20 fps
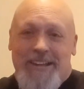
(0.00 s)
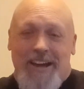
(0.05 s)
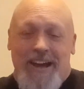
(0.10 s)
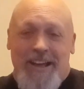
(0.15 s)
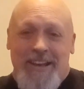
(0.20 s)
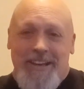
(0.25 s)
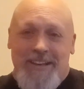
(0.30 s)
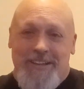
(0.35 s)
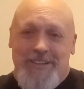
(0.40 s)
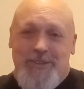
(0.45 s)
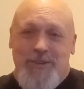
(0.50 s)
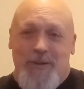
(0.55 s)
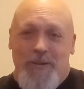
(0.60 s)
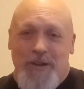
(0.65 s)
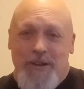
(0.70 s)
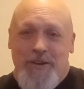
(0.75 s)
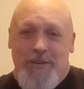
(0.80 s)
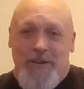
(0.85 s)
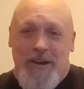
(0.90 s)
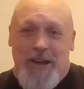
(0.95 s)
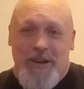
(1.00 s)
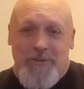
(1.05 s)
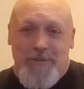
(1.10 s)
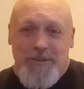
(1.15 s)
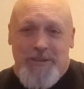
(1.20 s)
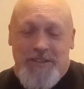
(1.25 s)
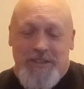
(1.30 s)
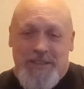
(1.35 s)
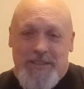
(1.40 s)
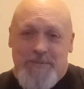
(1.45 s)
I like toying around
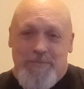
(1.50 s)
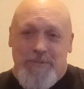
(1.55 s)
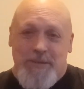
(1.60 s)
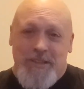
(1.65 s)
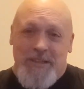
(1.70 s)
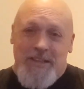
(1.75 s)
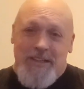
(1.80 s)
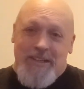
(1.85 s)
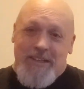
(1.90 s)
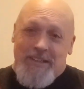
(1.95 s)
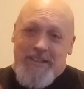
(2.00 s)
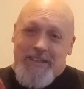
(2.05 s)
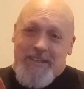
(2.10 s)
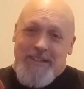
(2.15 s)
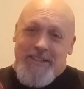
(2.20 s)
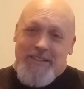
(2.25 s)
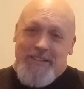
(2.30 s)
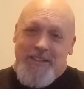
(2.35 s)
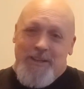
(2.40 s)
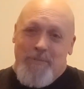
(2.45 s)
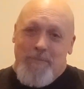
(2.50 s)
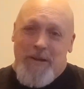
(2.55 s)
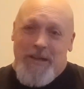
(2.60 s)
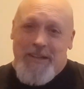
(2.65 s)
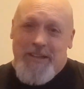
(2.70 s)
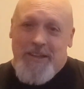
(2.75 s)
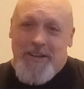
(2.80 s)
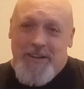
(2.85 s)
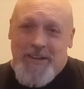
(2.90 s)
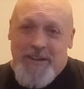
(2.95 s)
with this, but little by little